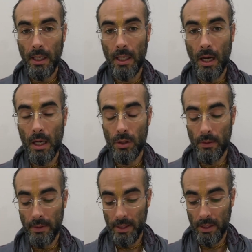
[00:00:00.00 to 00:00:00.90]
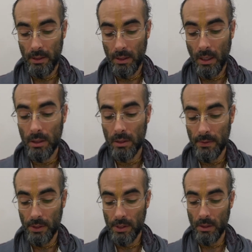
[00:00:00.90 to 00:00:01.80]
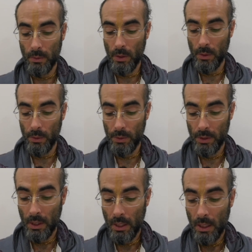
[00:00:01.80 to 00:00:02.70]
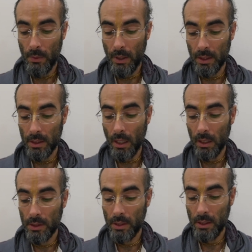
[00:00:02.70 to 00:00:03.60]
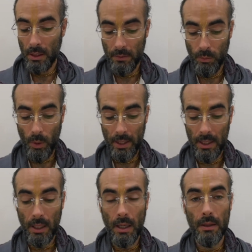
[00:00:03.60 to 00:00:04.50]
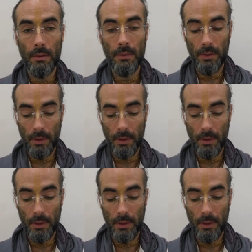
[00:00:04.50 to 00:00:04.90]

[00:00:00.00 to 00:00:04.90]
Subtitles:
a controversy arose around the doctrine of wedded love,